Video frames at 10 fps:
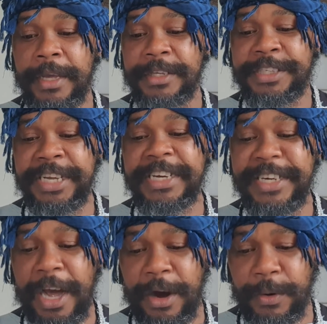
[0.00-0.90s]
See
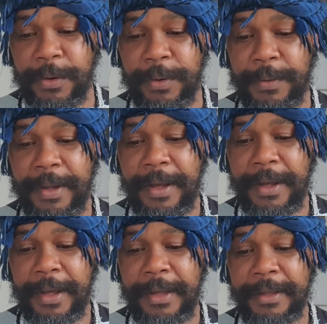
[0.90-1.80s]
now,
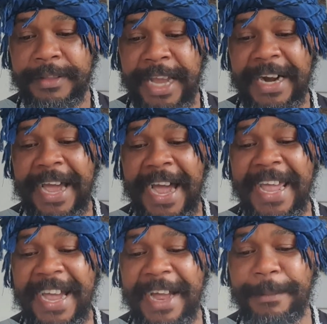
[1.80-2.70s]
that I
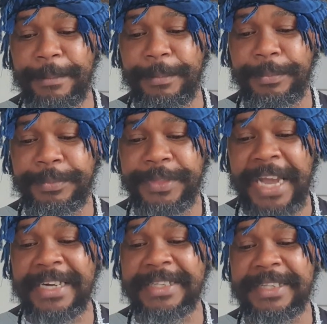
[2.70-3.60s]
am,
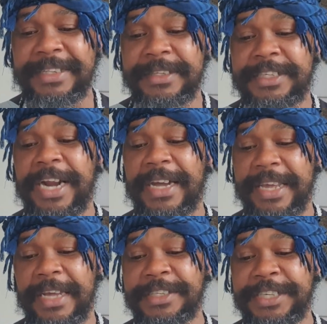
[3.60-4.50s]
that
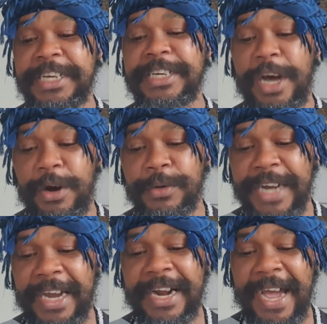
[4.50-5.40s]
Shalakia. See now
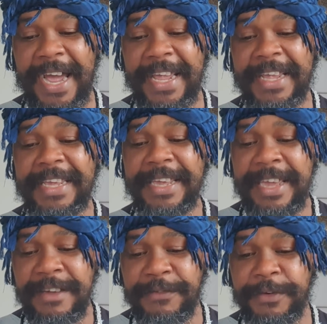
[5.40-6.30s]
that I
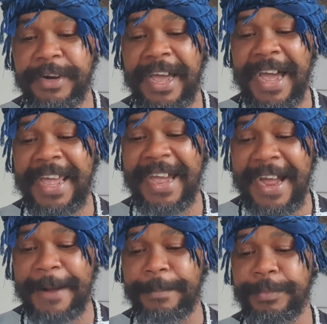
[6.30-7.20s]
even I
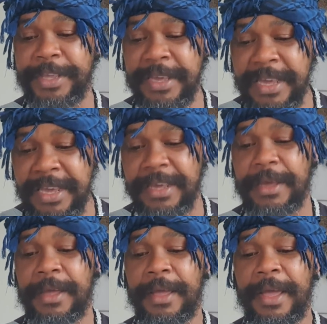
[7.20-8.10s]
am
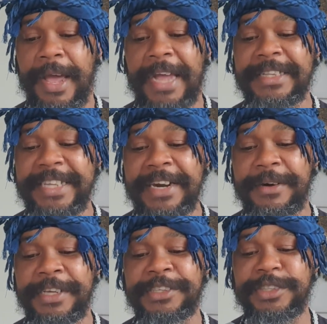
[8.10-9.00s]
he, and there
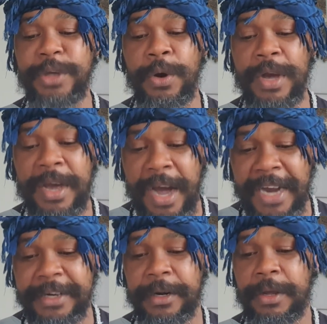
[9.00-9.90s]
is no
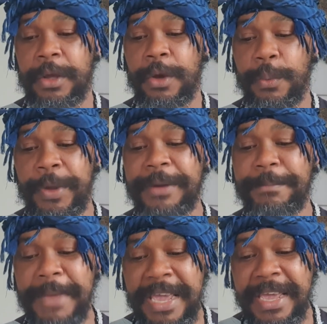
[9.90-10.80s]
God with
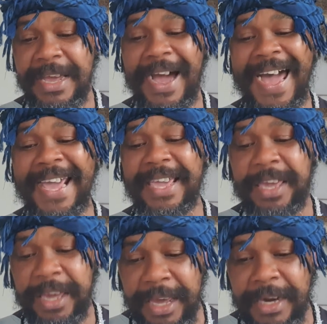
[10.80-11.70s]
me. I
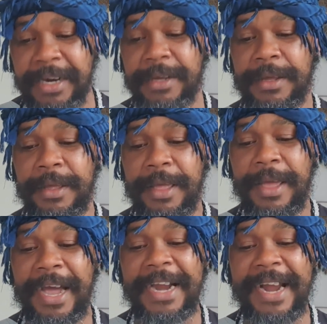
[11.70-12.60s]
kill
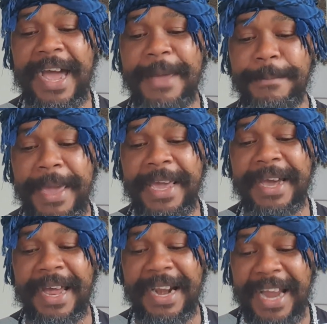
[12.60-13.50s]
and I
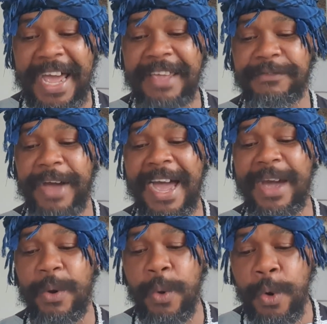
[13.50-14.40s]
make alive,
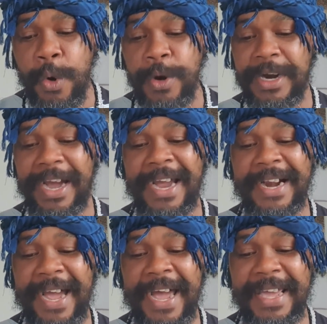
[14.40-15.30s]
I wound
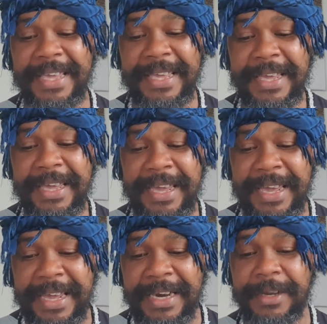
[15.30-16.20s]
and I
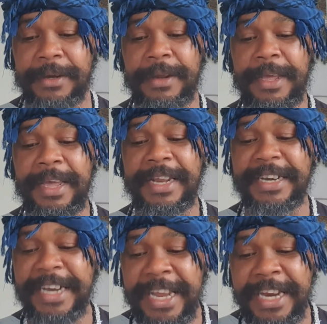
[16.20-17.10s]
heal.
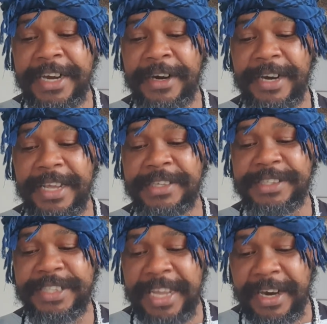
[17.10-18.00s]
Neither
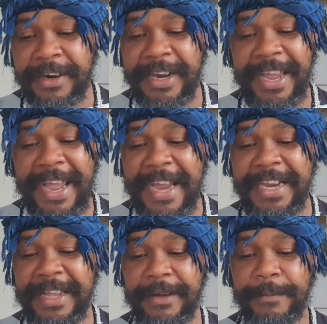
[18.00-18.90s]
is there
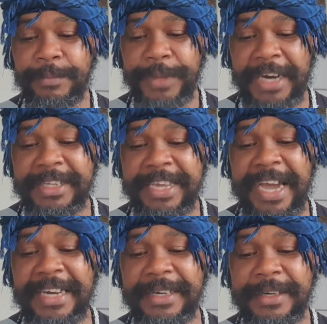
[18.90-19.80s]
any that
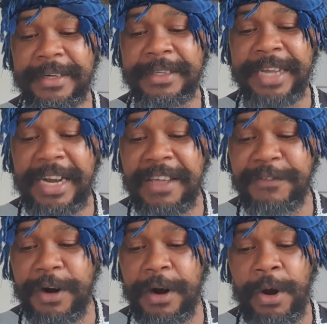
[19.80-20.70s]
can
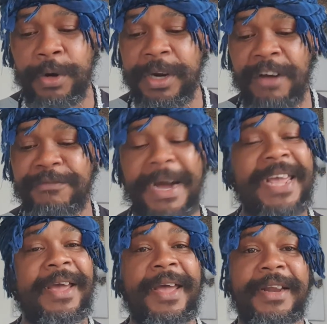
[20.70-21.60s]
deliver out of
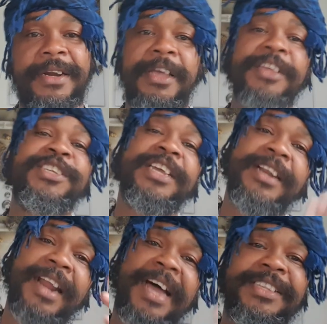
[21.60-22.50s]
my hand. See
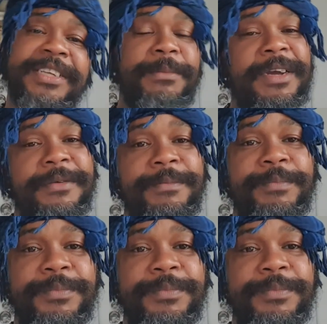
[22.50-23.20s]
the Lord say, man.